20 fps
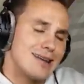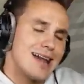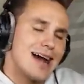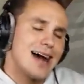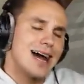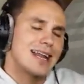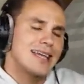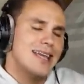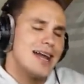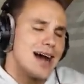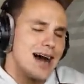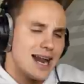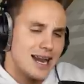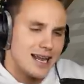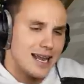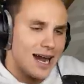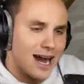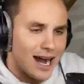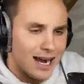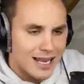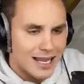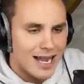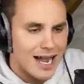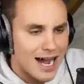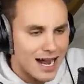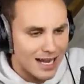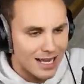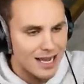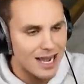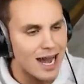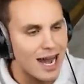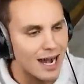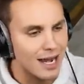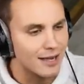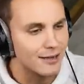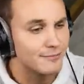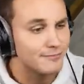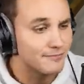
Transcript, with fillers: yada, yada, yada, yada, yada.